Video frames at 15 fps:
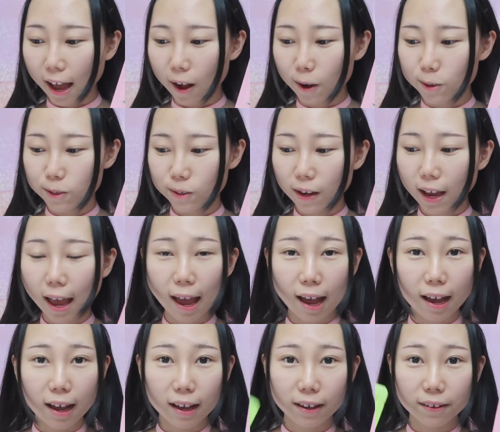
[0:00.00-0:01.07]
I also
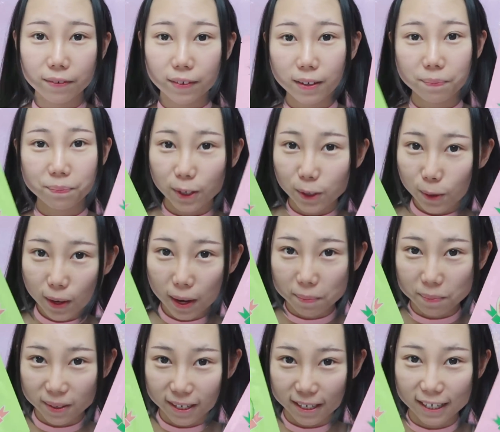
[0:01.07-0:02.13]
have a
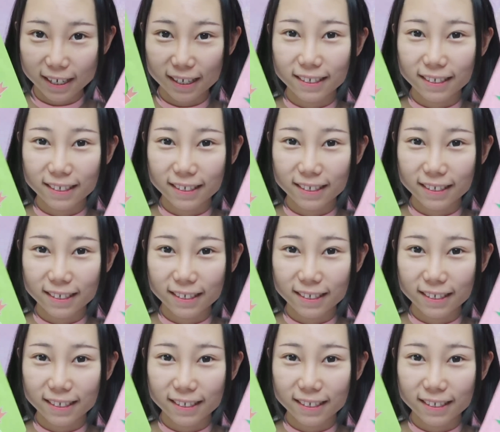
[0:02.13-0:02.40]
cucumber.